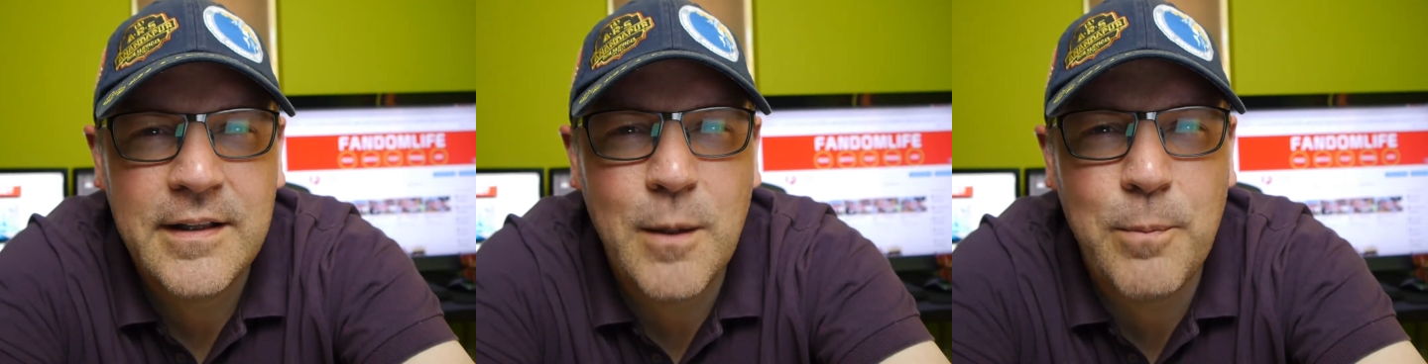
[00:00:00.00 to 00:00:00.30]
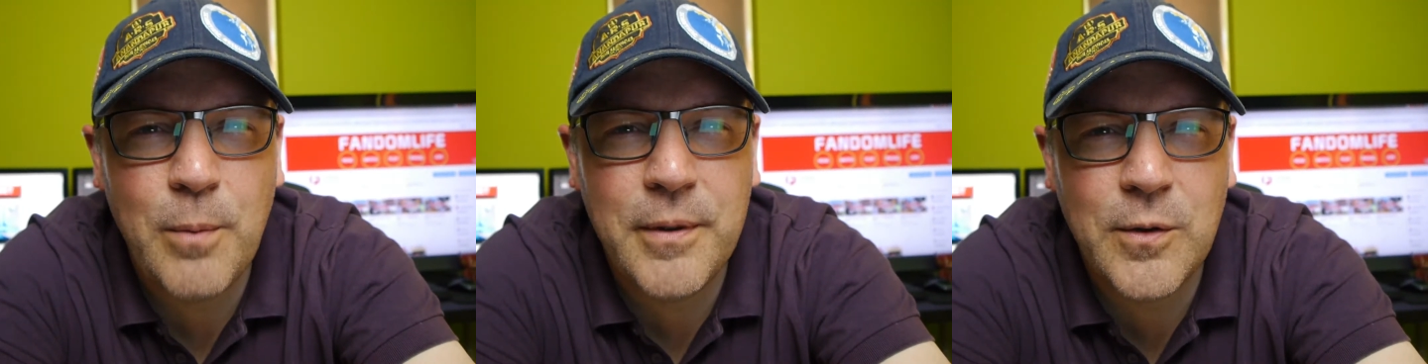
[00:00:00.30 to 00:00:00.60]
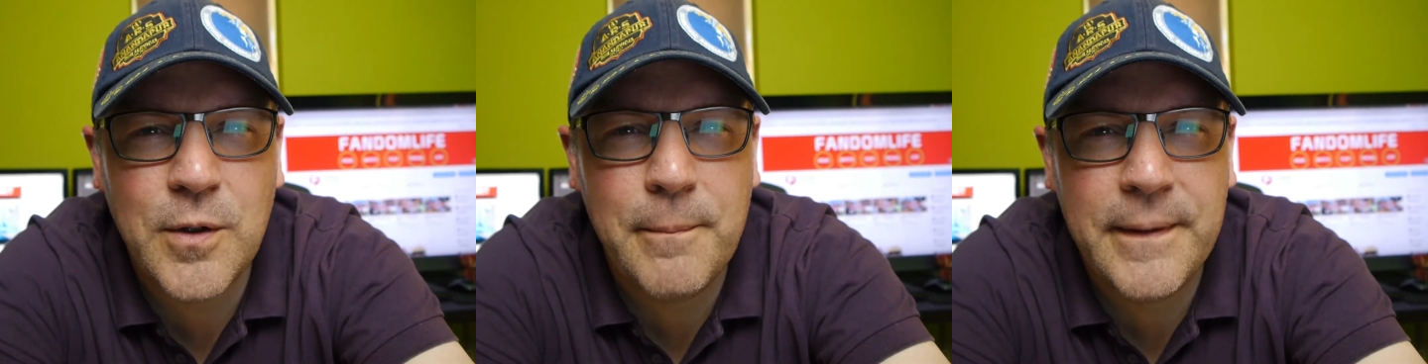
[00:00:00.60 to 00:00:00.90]
they're probably
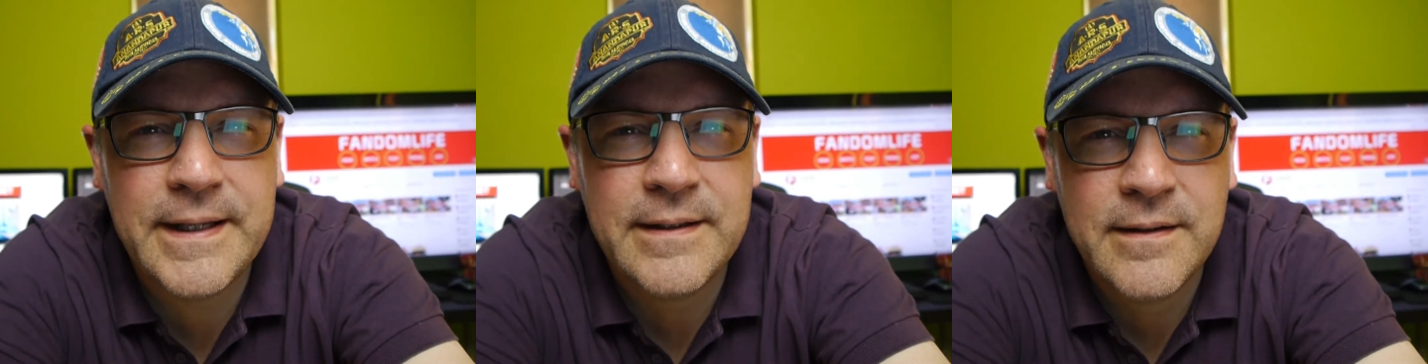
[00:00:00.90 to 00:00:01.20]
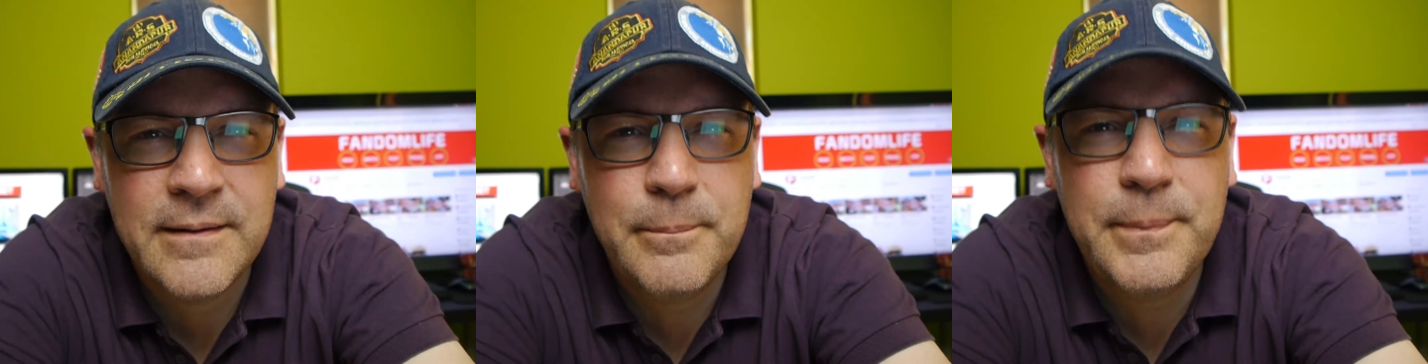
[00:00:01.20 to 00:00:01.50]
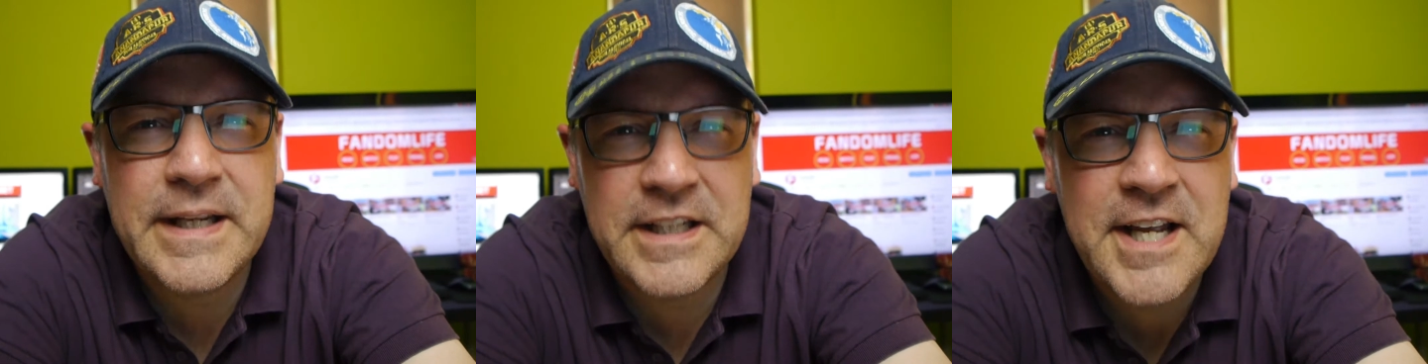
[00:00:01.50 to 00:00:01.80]
going to be
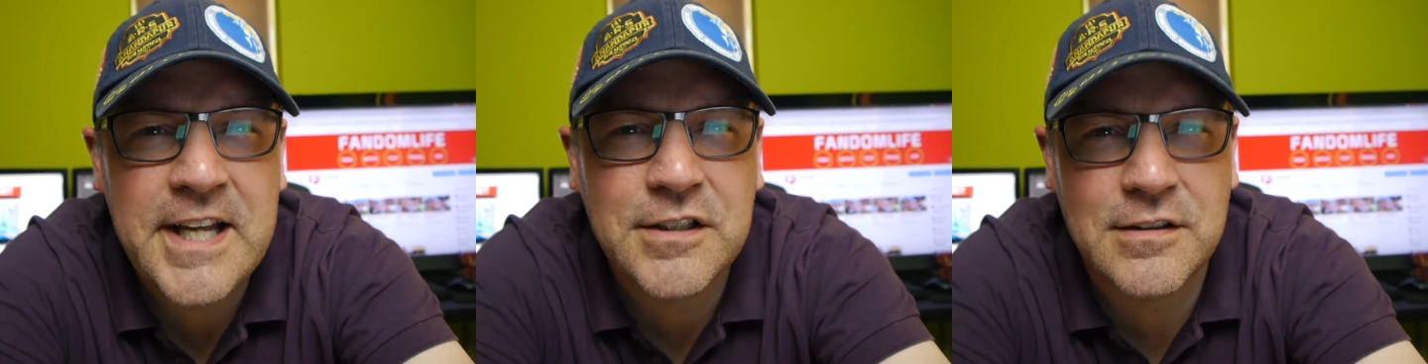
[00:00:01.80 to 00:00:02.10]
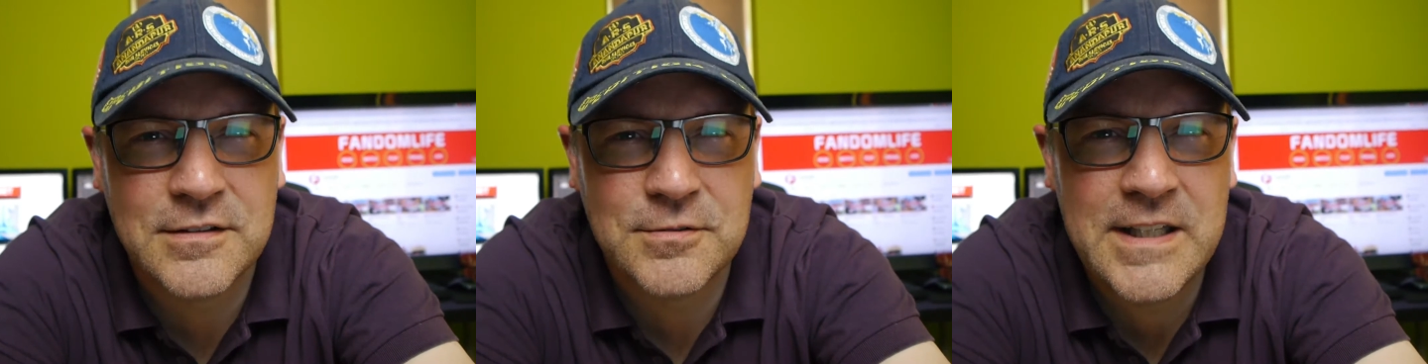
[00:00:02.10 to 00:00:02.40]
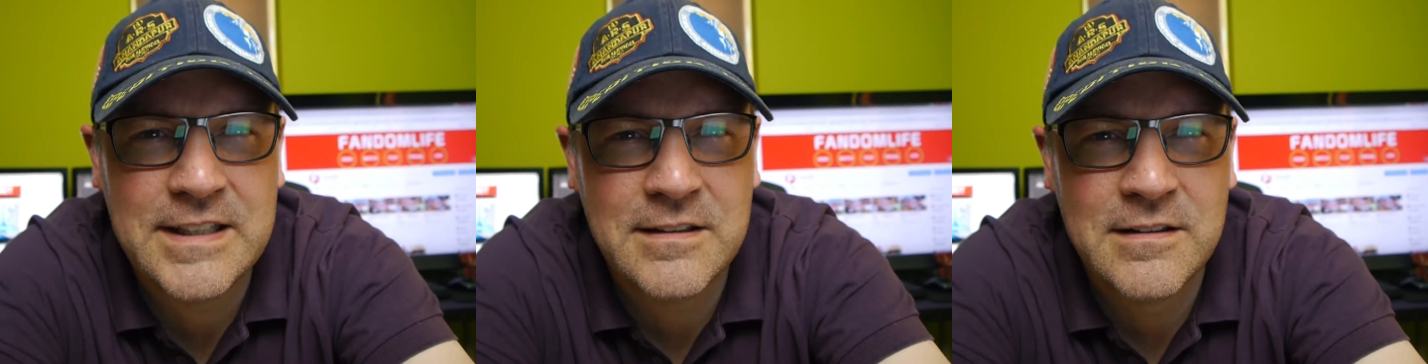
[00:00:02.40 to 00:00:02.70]
big hills,
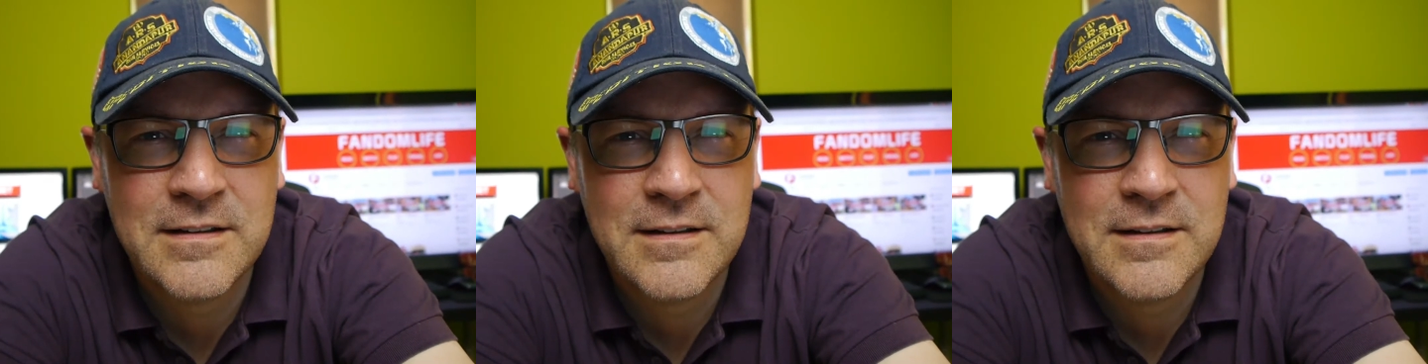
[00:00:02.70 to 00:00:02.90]
right?